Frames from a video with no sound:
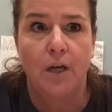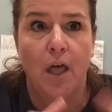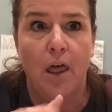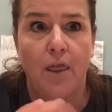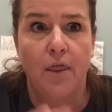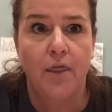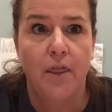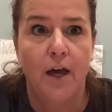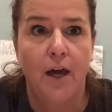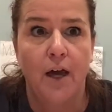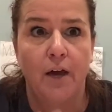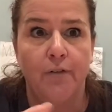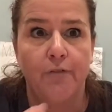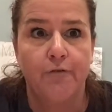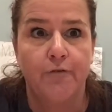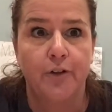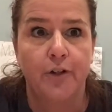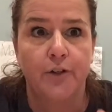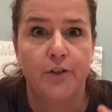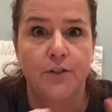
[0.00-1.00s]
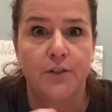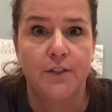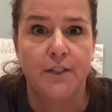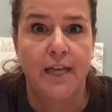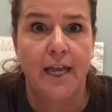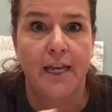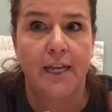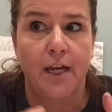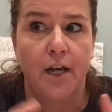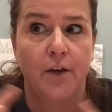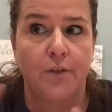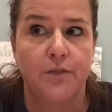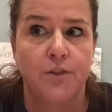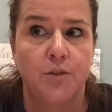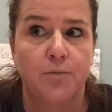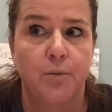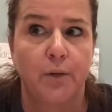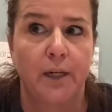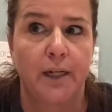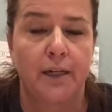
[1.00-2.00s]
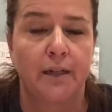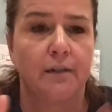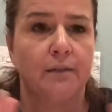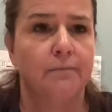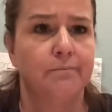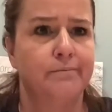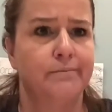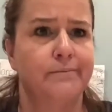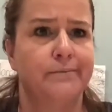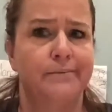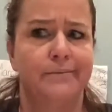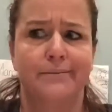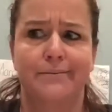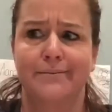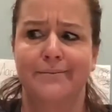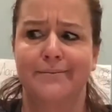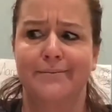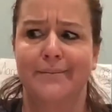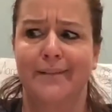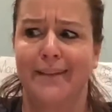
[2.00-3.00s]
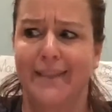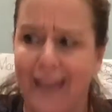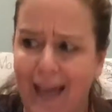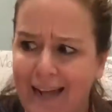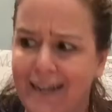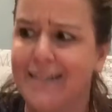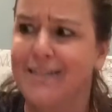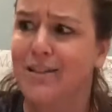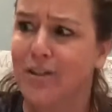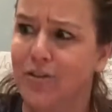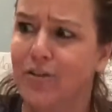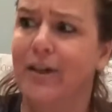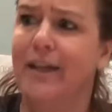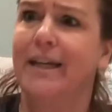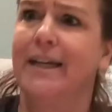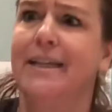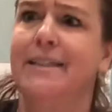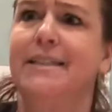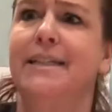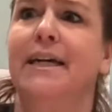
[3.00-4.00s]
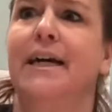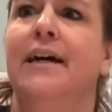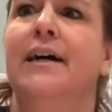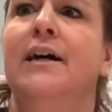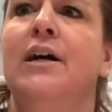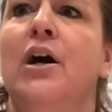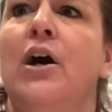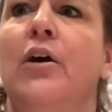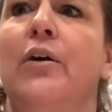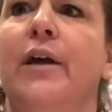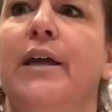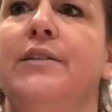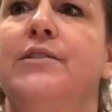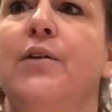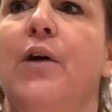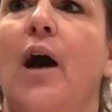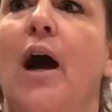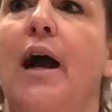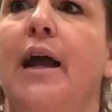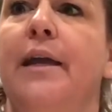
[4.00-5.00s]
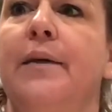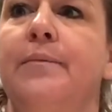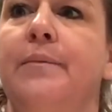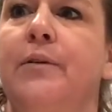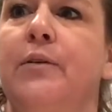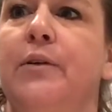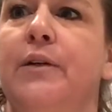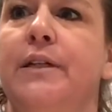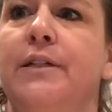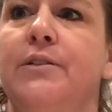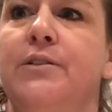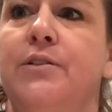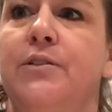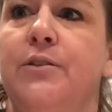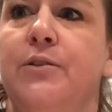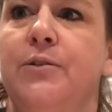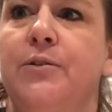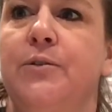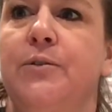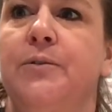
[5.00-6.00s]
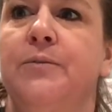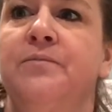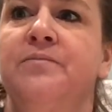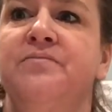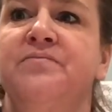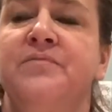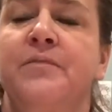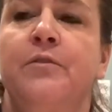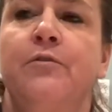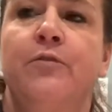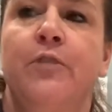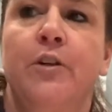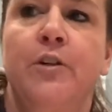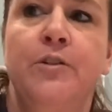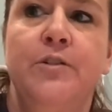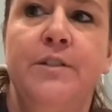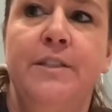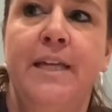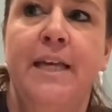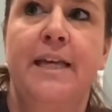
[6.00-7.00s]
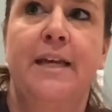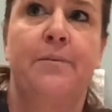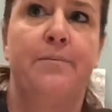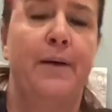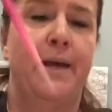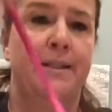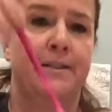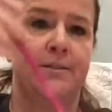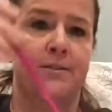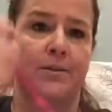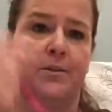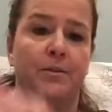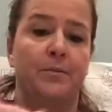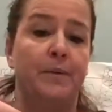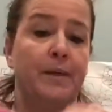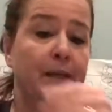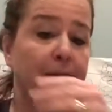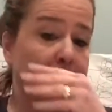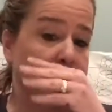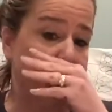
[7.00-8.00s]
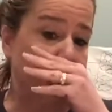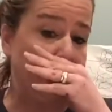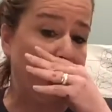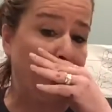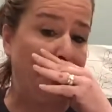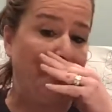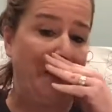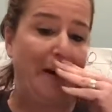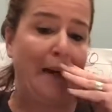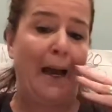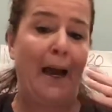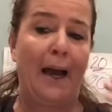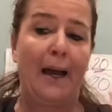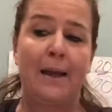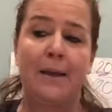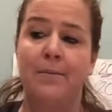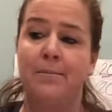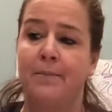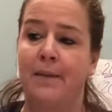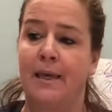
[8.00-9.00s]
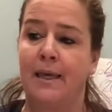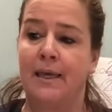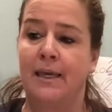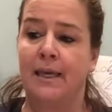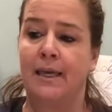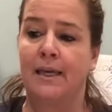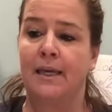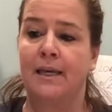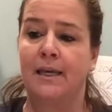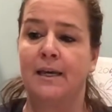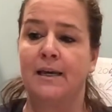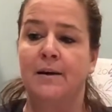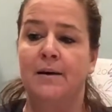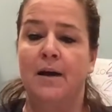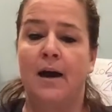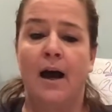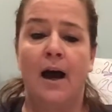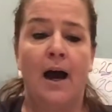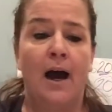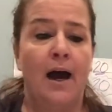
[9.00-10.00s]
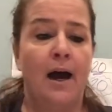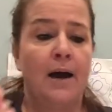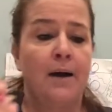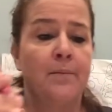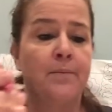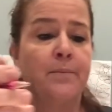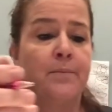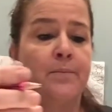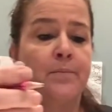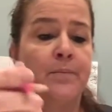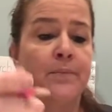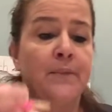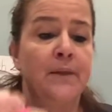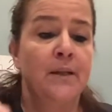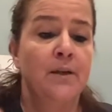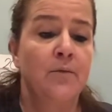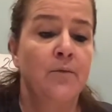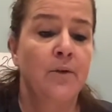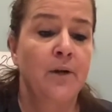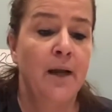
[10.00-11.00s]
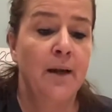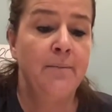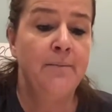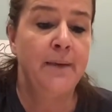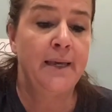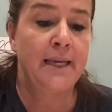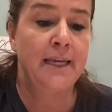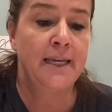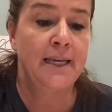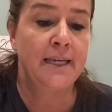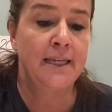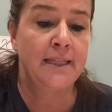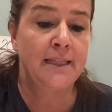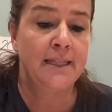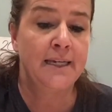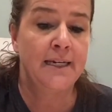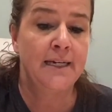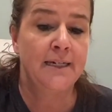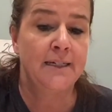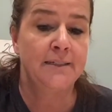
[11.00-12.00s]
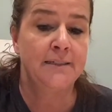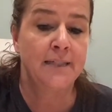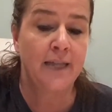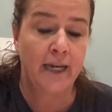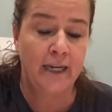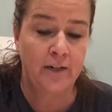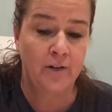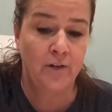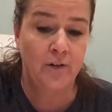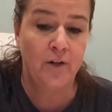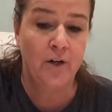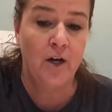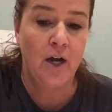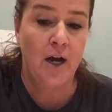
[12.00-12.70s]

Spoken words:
The First Day of Spring. That is a great idea. Okay, so I'm going to first take a pencil, because when I'm making the title,